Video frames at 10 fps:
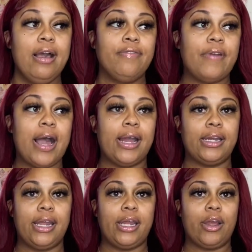
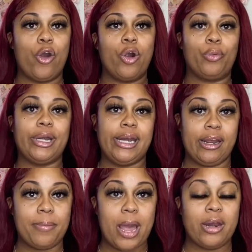finding or
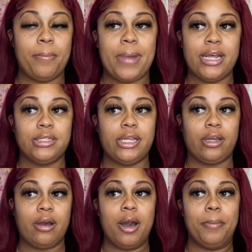reading about
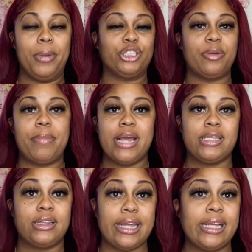a bunch of
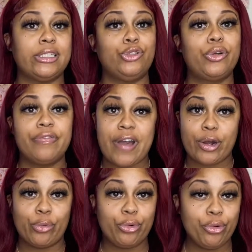basic things that you can
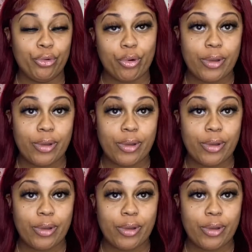find on Google.